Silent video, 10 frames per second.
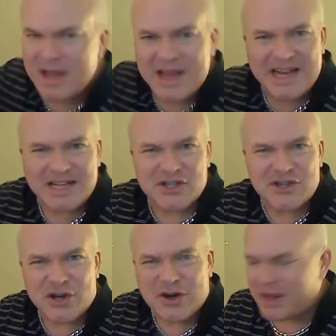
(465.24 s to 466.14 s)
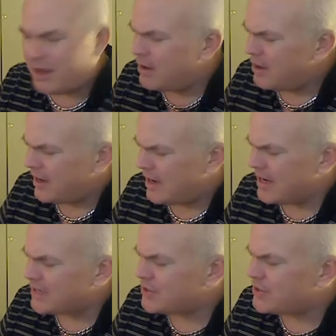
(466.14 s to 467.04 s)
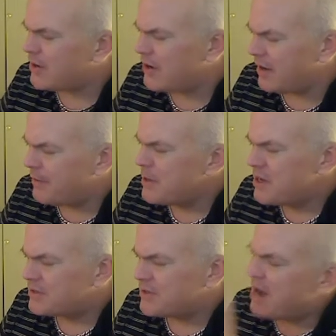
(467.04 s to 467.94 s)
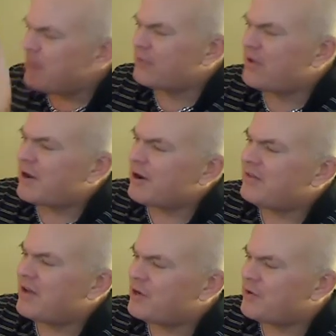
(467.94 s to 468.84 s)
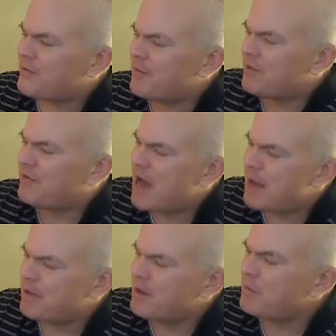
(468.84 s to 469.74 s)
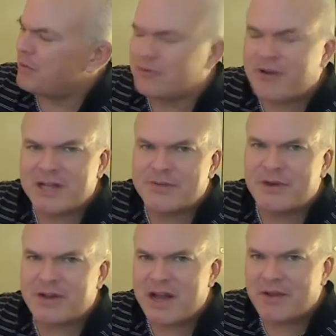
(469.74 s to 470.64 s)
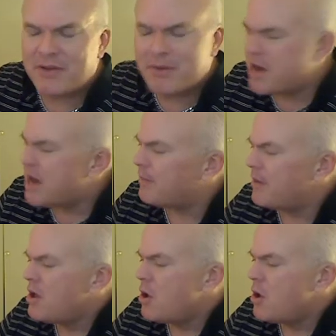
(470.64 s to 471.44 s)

and it's sturdy, So now we'll take our attention from the top and we will transfer it down to the bottom.